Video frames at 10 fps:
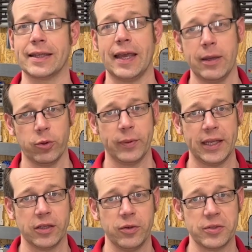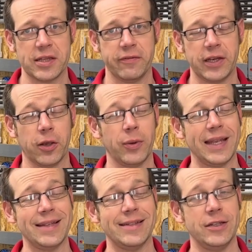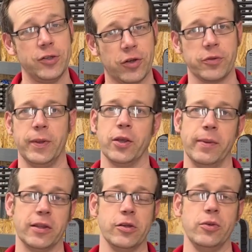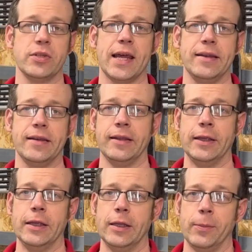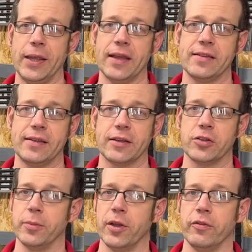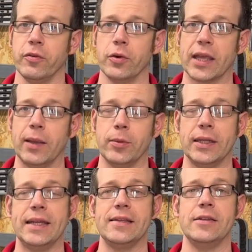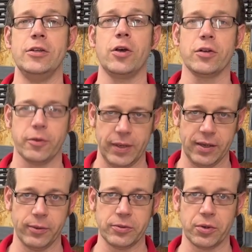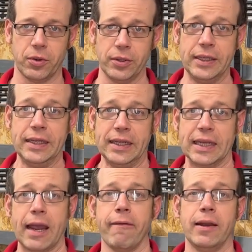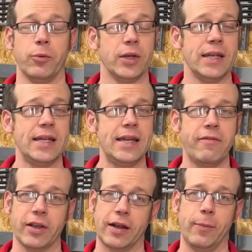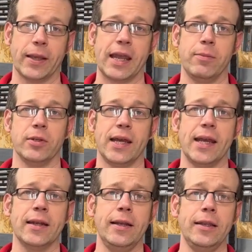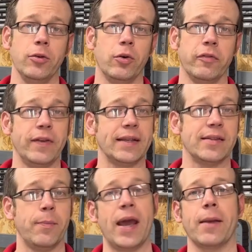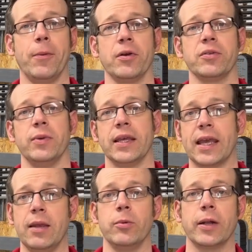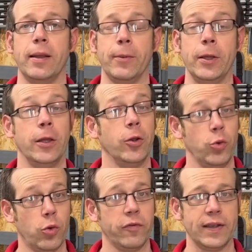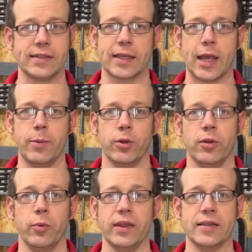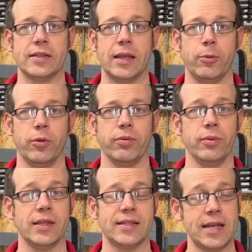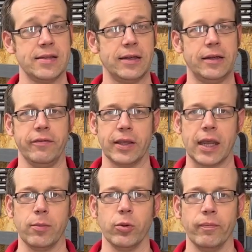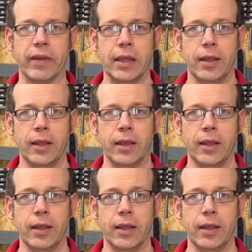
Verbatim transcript: the cable being used in the video is not becoming the new standard. B S six thousand four cable is not being withdrawn. Gary would never clip a cable diagonally, nor fix a back box with a cable clip, nor fix a cable with a staple through the centre of the cable.